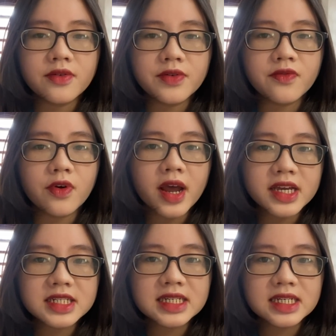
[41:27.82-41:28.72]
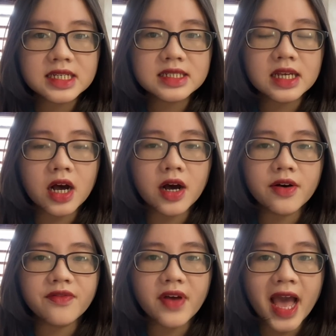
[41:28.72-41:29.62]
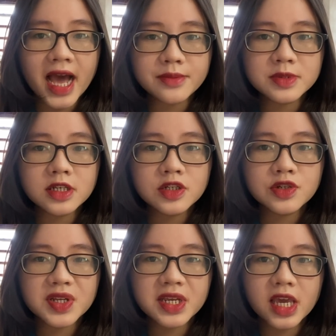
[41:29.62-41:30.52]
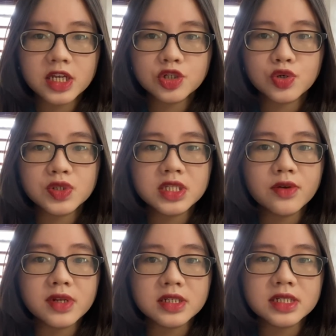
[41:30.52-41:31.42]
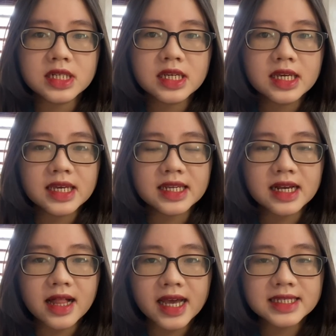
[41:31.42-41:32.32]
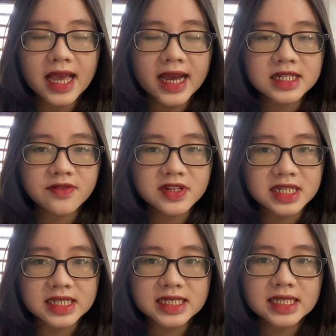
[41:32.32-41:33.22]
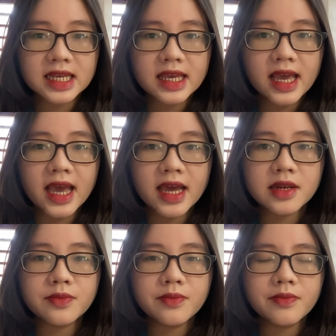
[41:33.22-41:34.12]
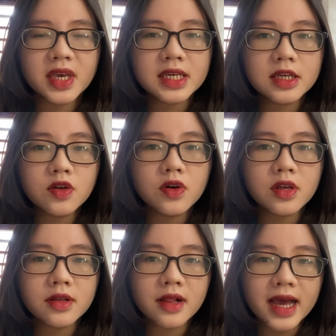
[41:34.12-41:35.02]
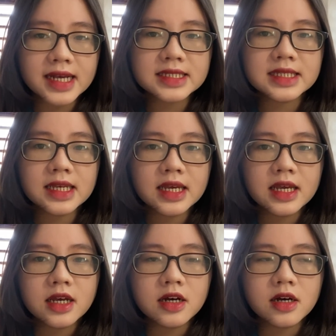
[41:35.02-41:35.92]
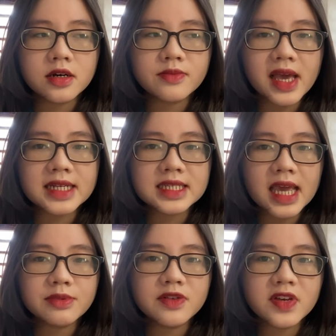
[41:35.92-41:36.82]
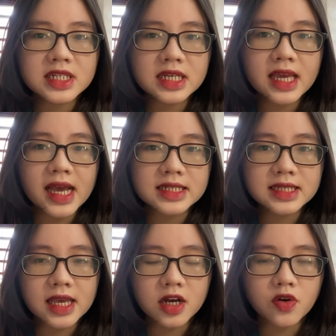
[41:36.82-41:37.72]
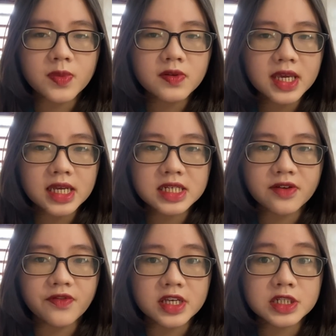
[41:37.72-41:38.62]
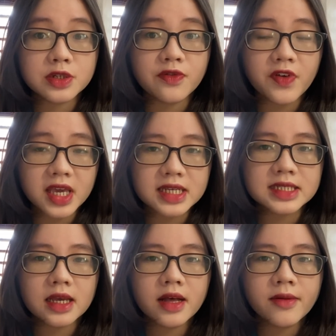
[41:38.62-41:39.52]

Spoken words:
a variety of apps to engage her student in class activities and making her class as captivating as they are communicating face to face,